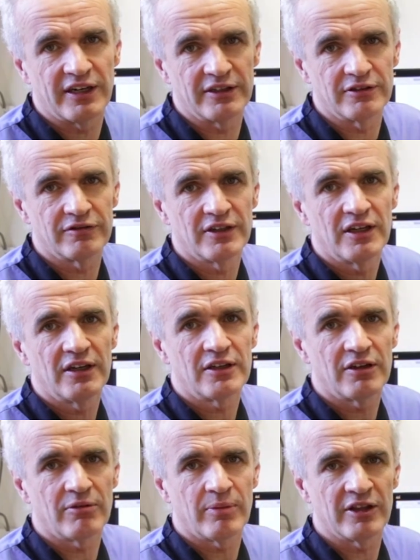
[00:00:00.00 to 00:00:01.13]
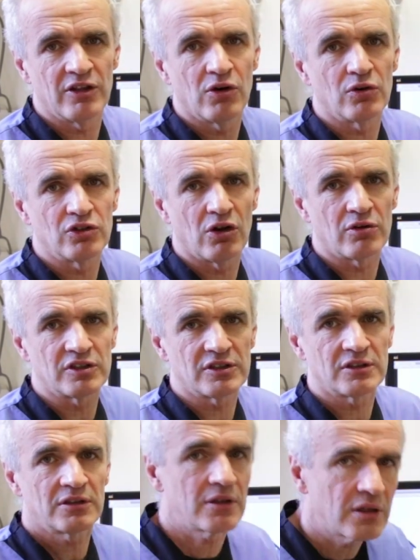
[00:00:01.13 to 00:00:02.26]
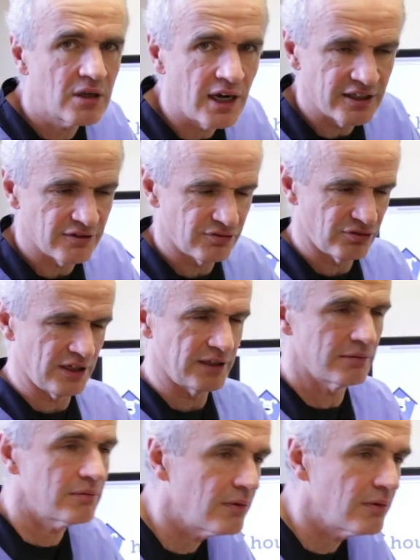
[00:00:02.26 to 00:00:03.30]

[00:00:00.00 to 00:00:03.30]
kind of, where the whole dog is kind of really